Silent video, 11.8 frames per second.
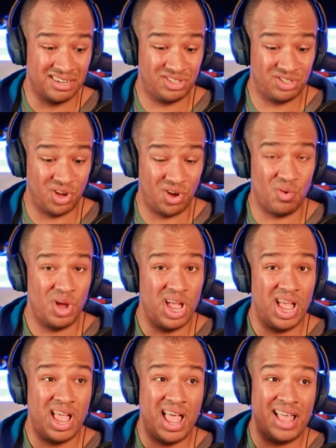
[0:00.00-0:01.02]
So
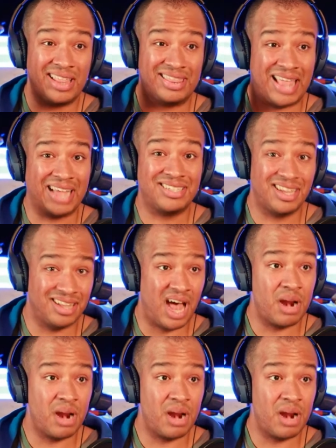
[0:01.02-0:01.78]
that's a lot of